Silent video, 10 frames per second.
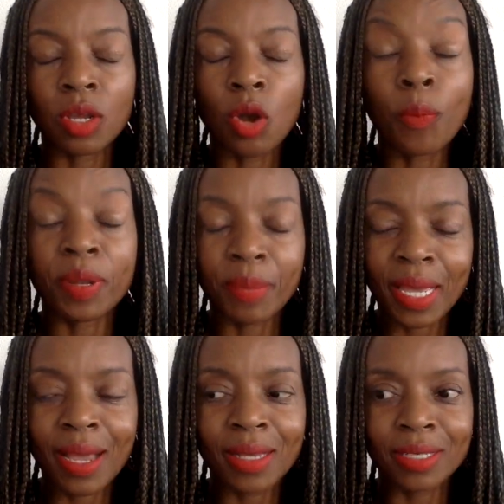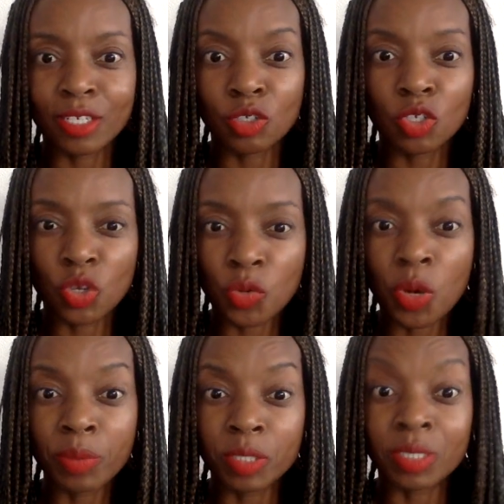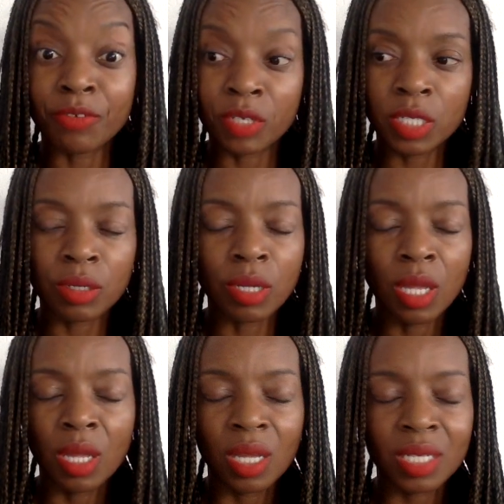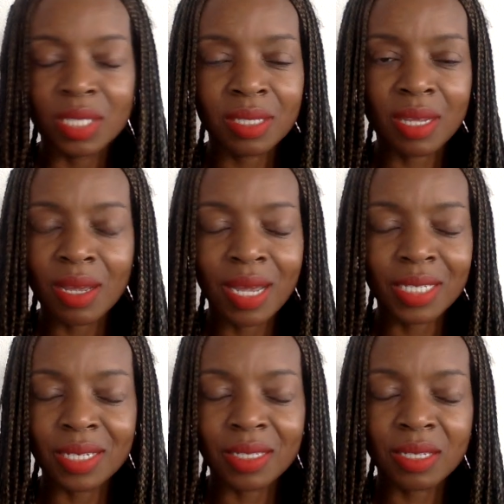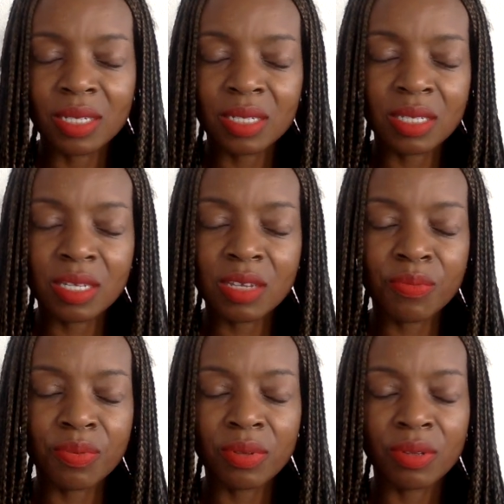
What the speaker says: open my eyes and interrupt the video, it's I just keep